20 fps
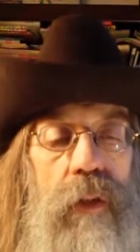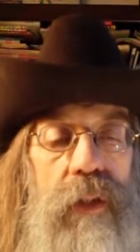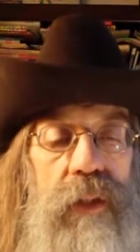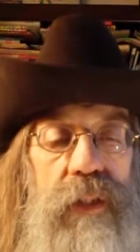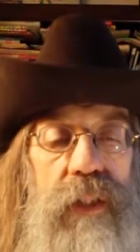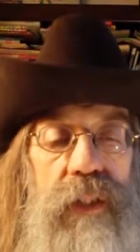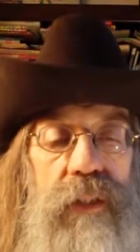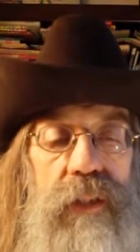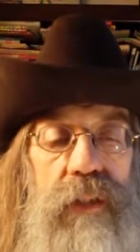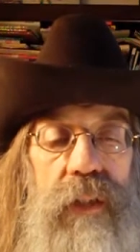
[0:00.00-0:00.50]
The
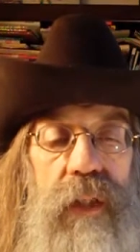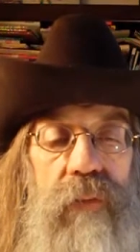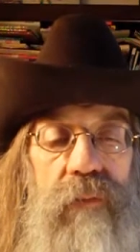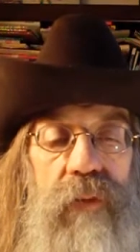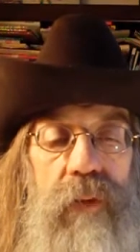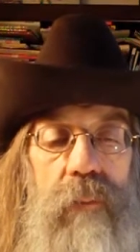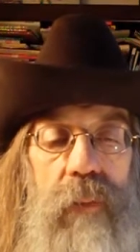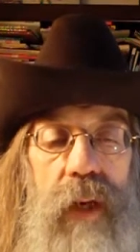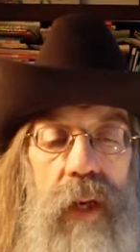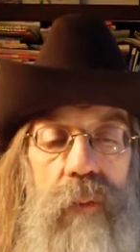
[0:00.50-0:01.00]
teaching
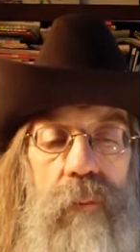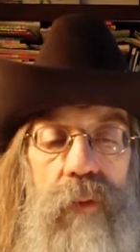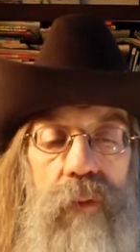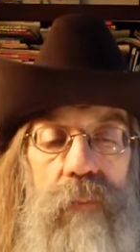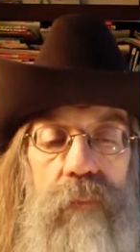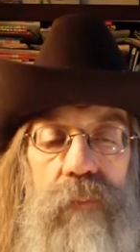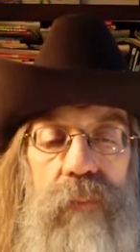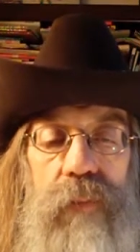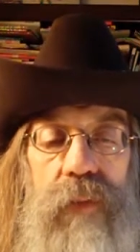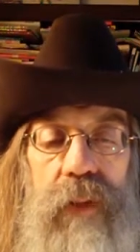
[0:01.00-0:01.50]
of the
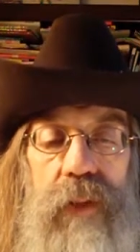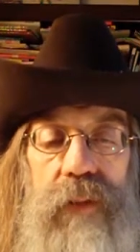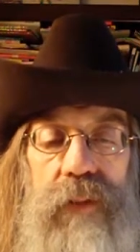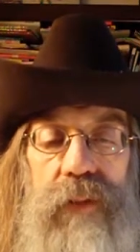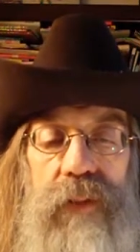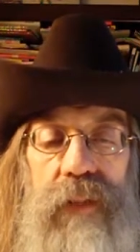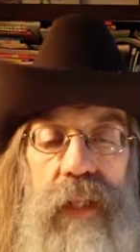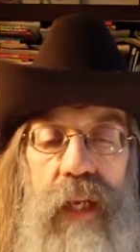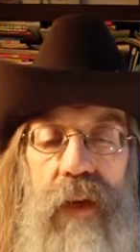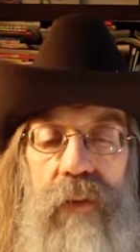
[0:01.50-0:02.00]
Bible is
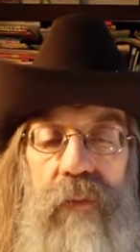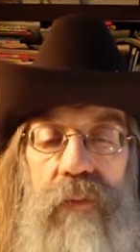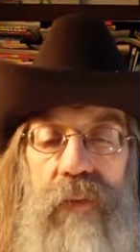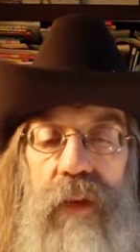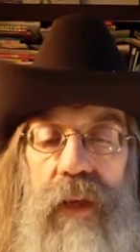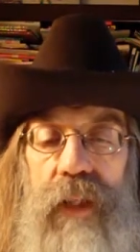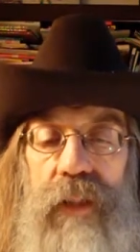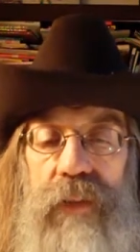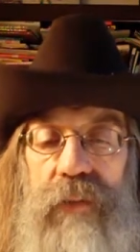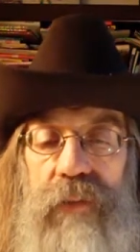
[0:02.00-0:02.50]
sound
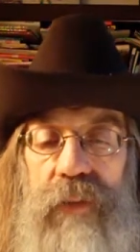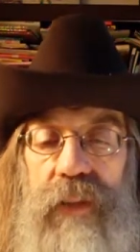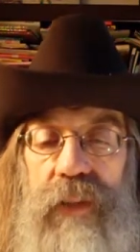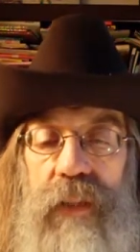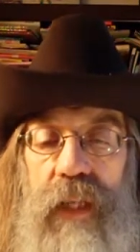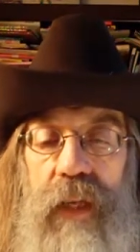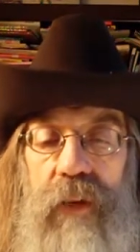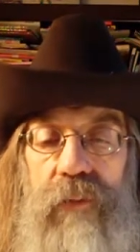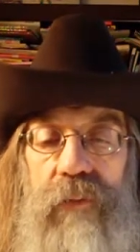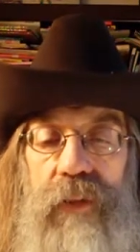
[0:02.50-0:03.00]
philosophy,
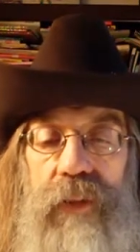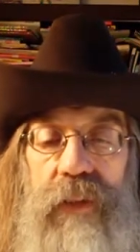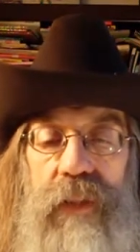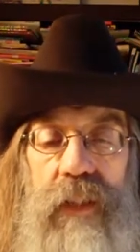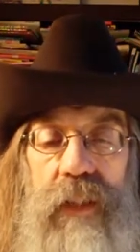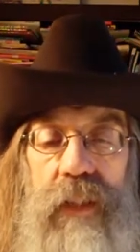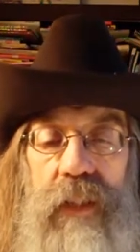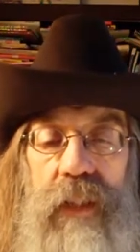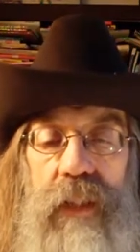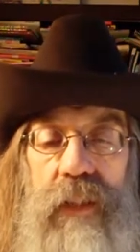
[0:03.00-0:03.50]
sound
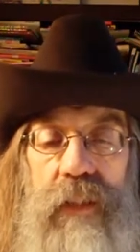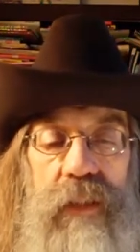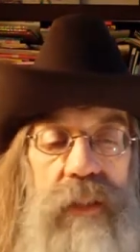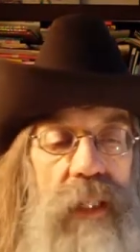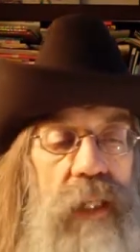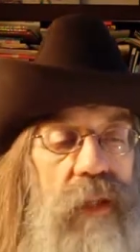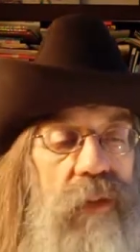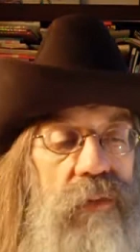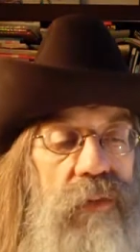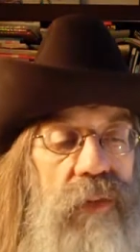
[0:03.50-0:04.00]
reasoning, and
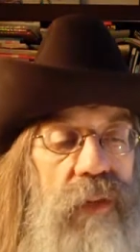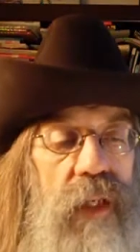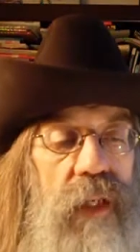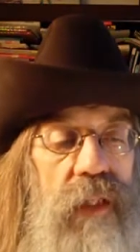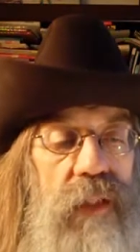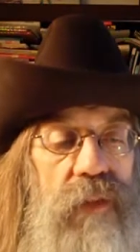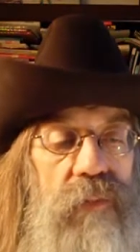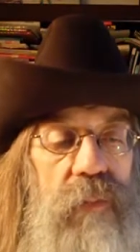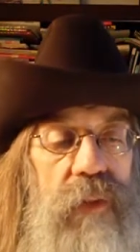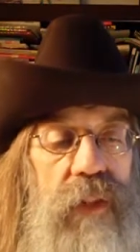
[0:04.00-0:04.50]
sound
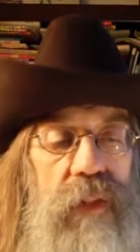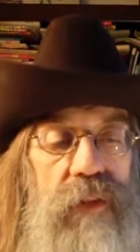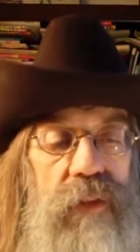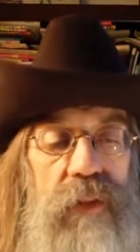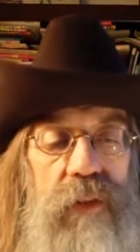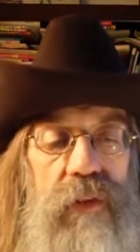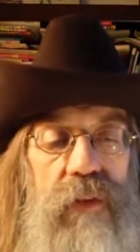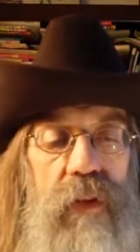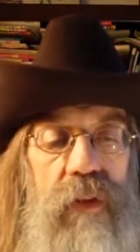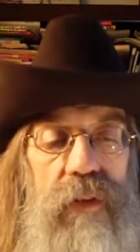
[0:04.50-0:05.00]
science, because
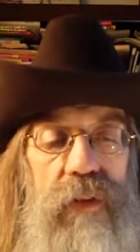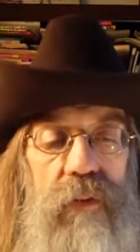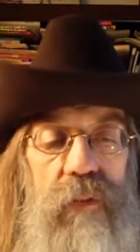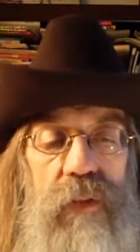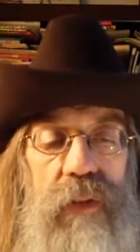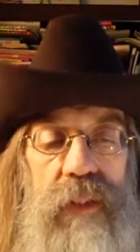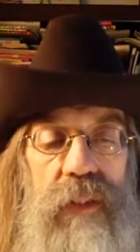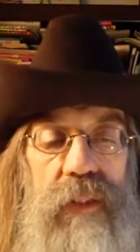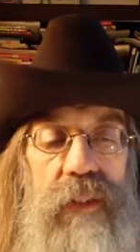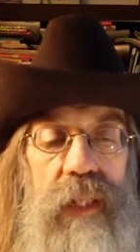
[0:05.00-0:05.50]
it starts
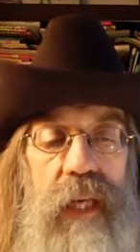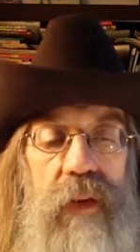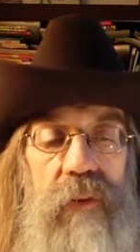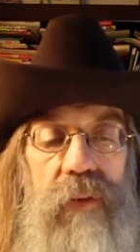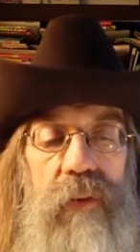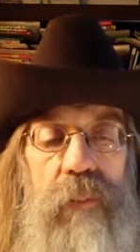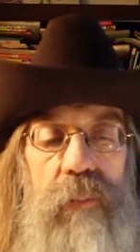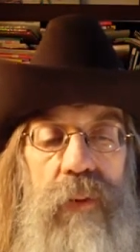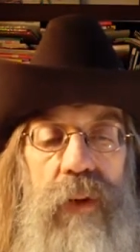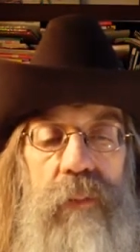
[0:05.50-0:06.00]
with the
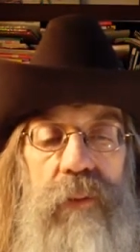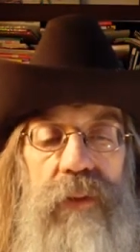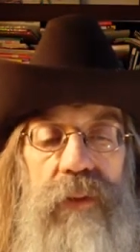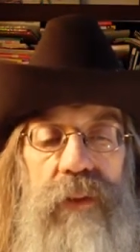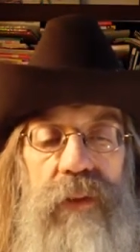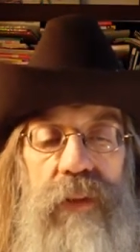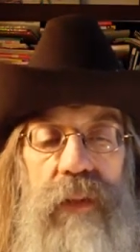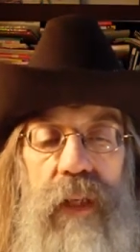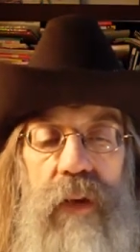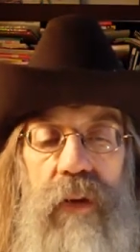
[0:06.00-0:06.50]
sound
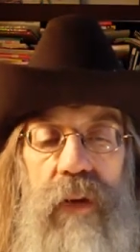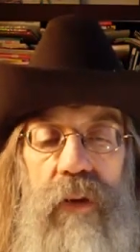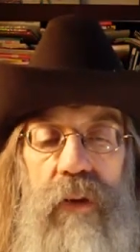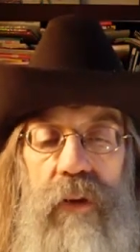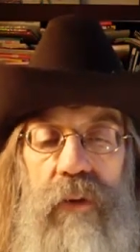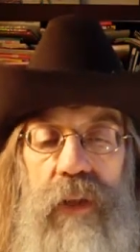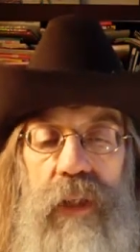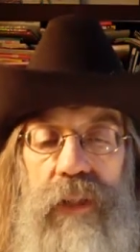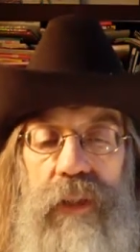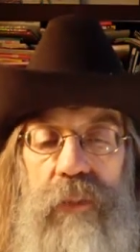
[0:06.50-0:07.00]
premises that
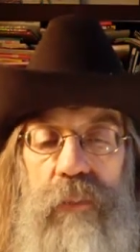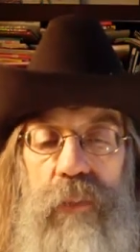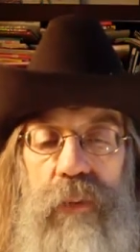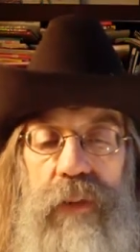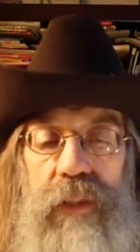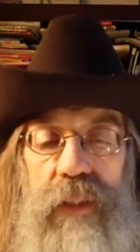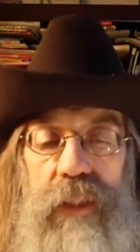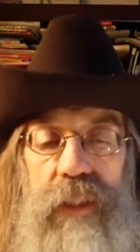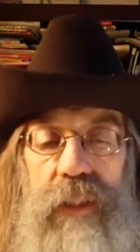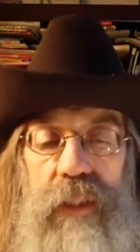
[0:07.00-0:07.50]
all creation
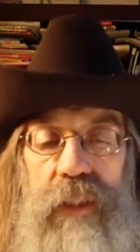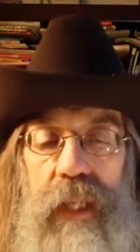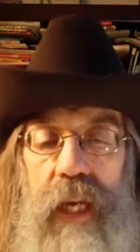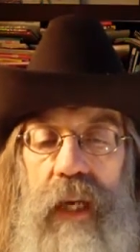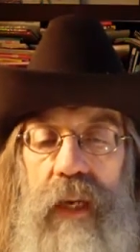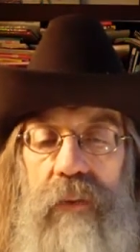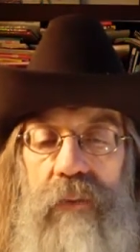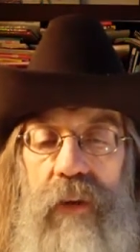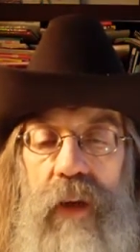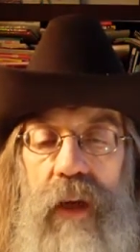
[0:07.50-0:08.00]
proceeds
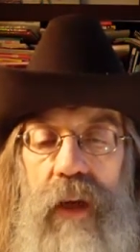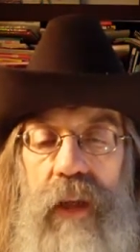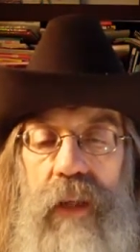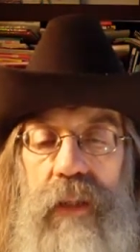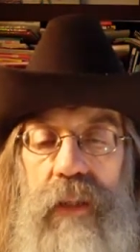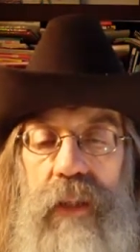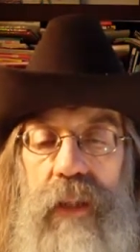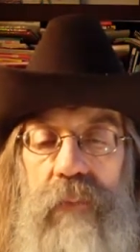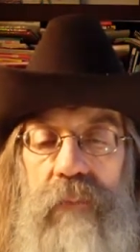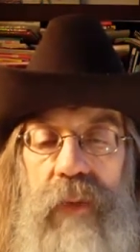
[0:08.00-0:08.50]
out of
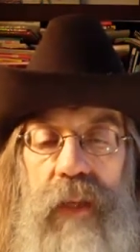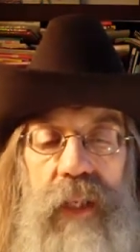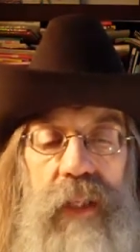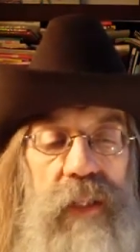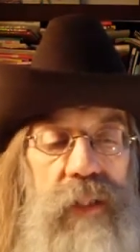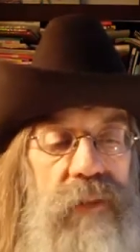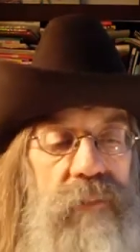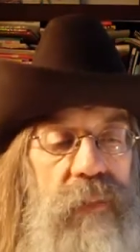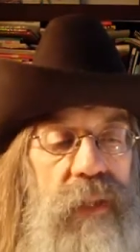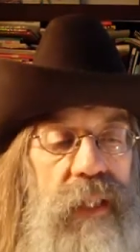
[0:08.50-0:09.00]
God, and that
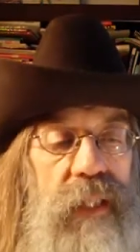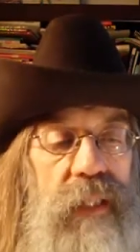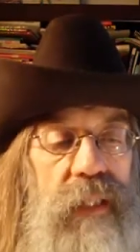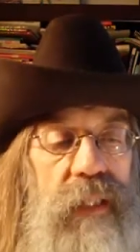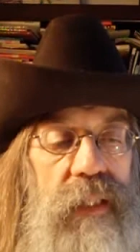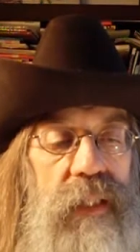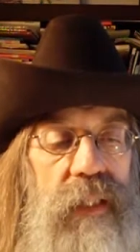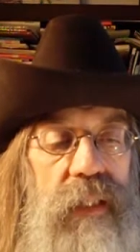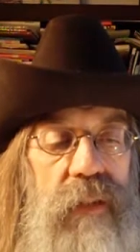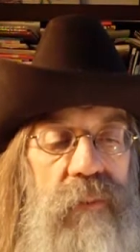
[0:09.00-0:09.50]
man is made
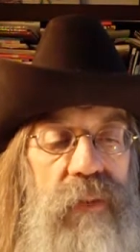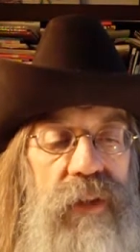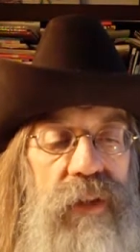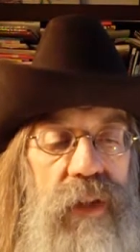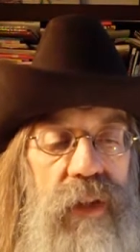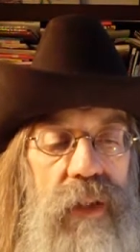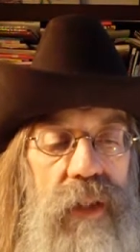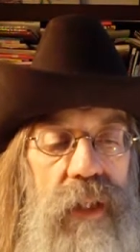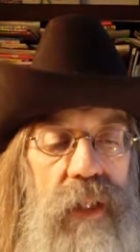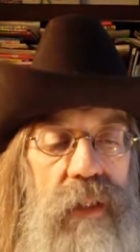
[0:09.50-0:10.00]
in the image
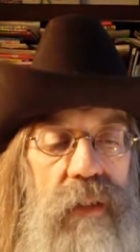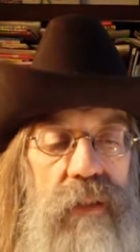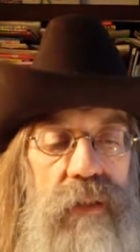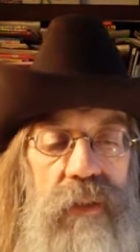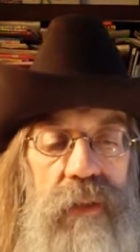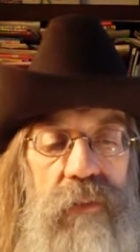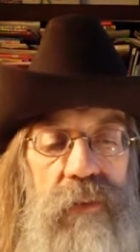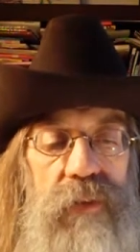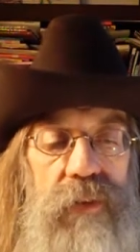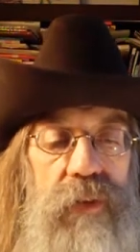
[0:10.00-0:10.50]
and
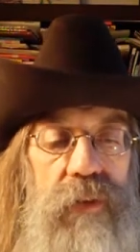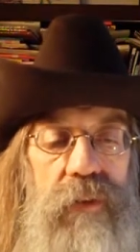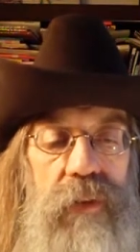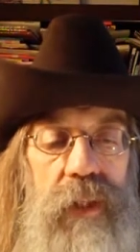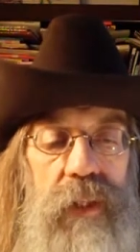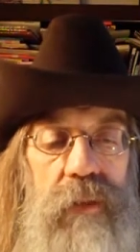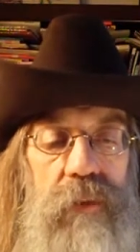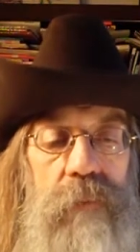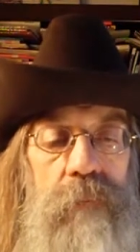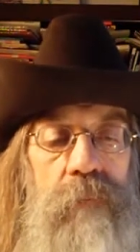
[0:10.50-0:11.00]
likeness of his
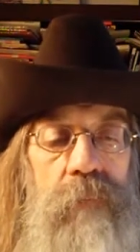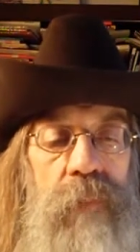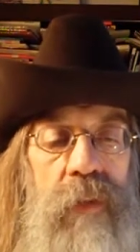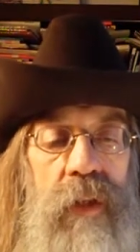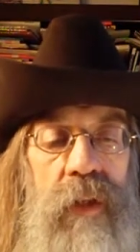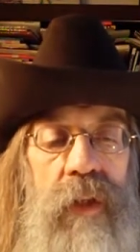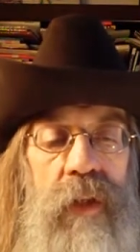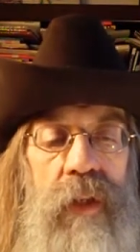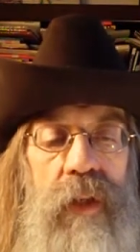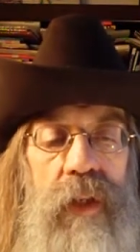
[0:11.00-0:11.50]
Creator.
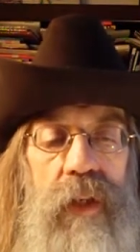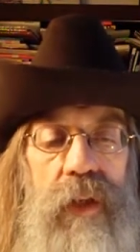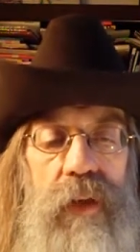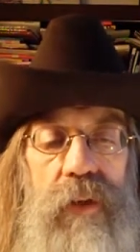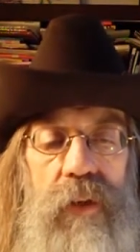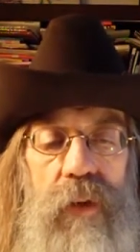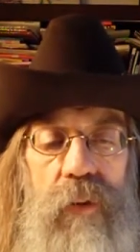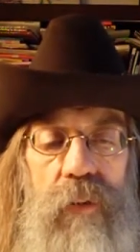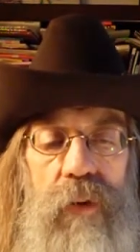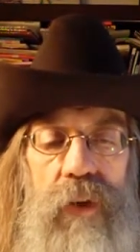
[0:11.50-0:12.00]

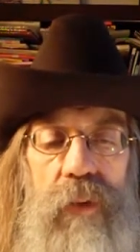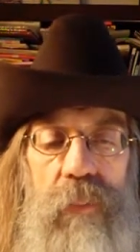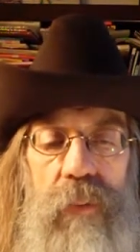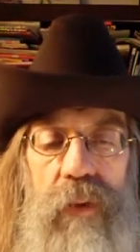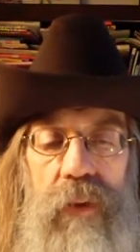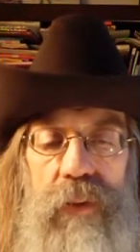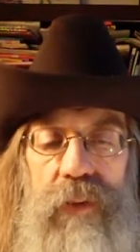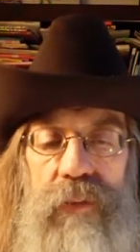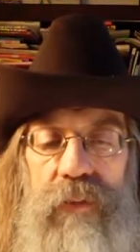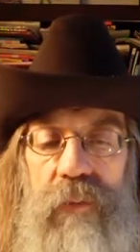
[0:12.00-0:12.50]
It nowhere
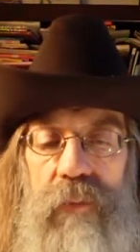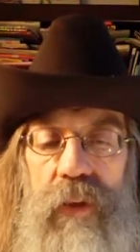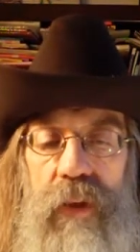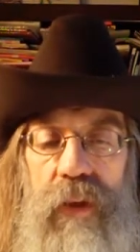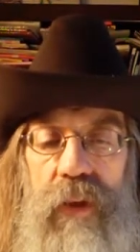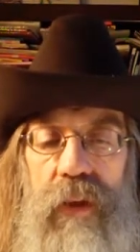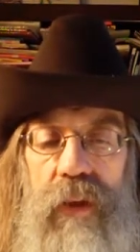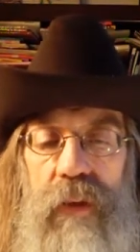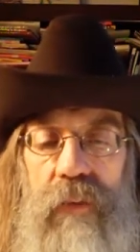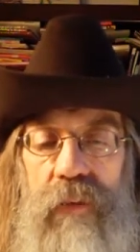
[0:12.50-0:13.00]
departs from
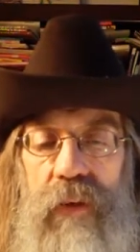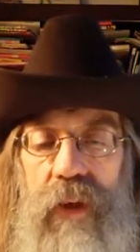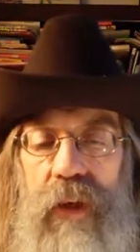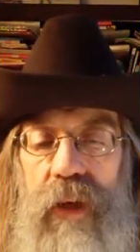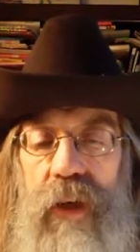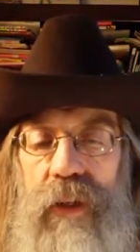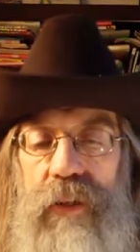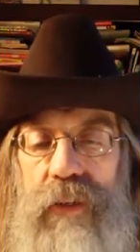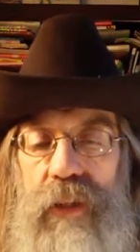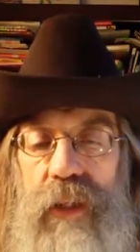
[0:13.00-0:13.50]
the law of
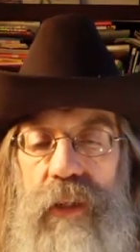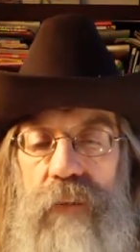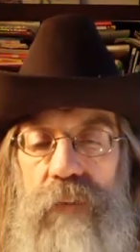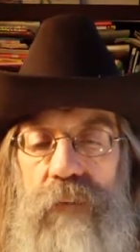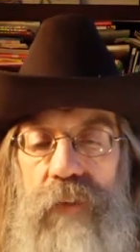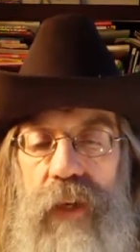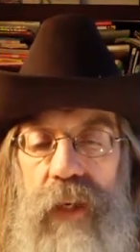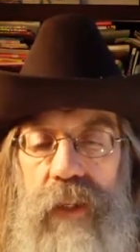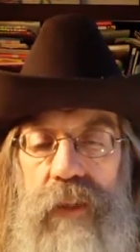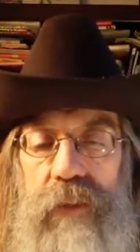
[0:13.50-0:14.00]
cause and
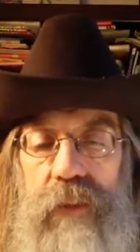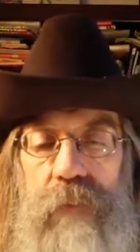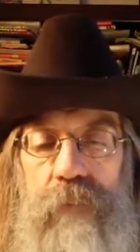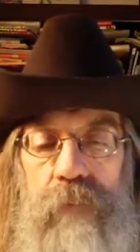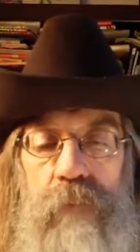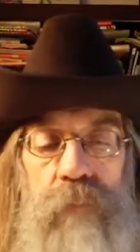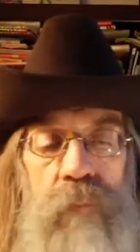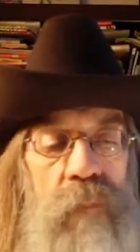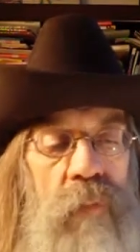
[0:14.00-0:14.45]
effect.